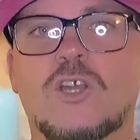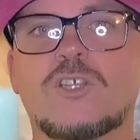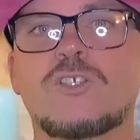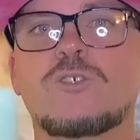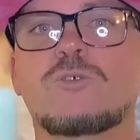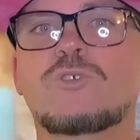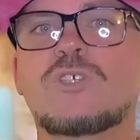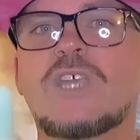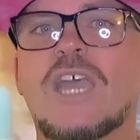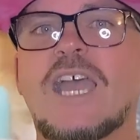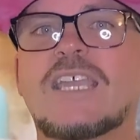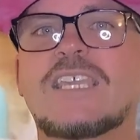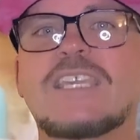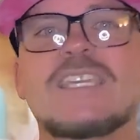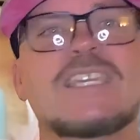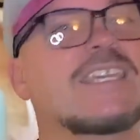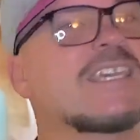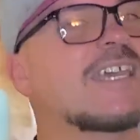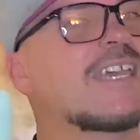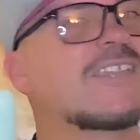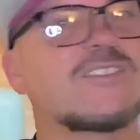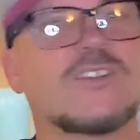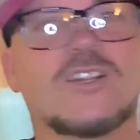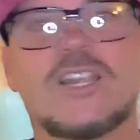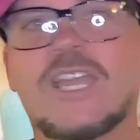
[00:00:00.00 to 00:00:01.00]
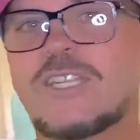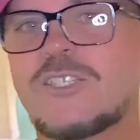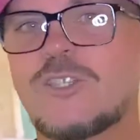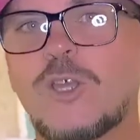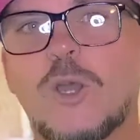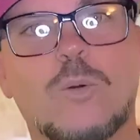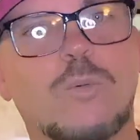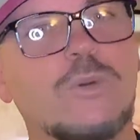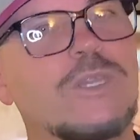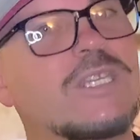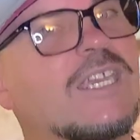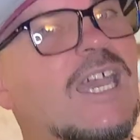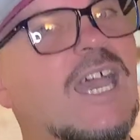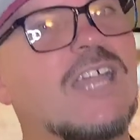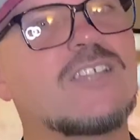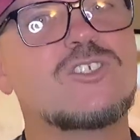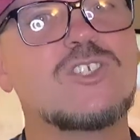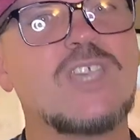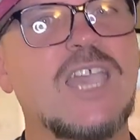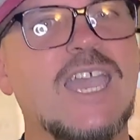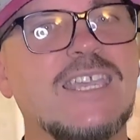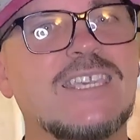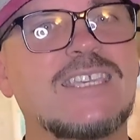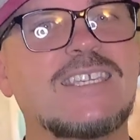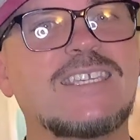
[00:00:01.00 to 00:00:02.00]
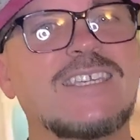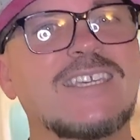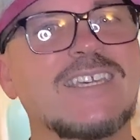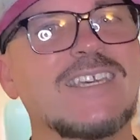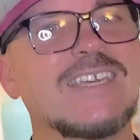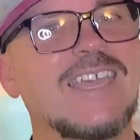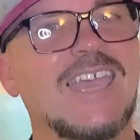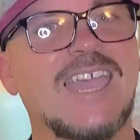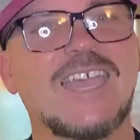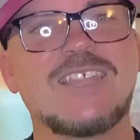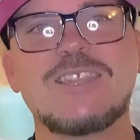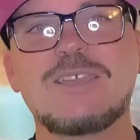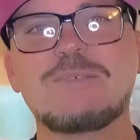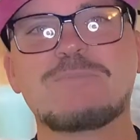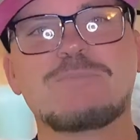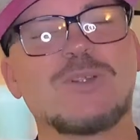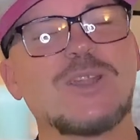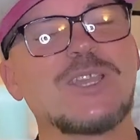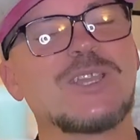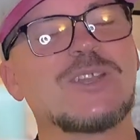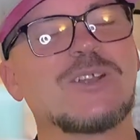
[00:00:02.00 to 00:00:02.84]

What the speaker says: Jackie? And they're like, no, we got Jackie. And they bring her